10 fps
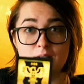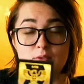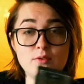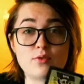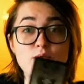
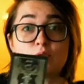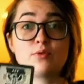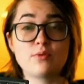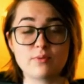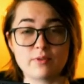To
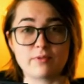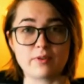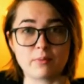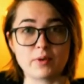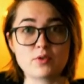true
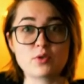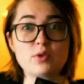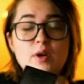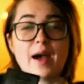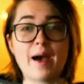fulfillment,
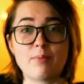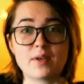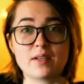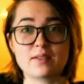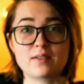true
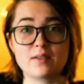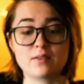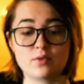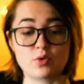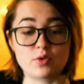happiness,
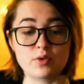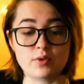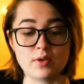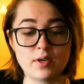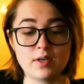
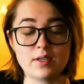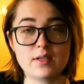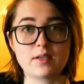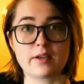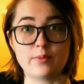true
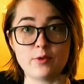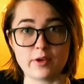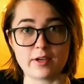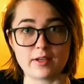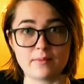
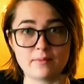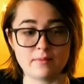community.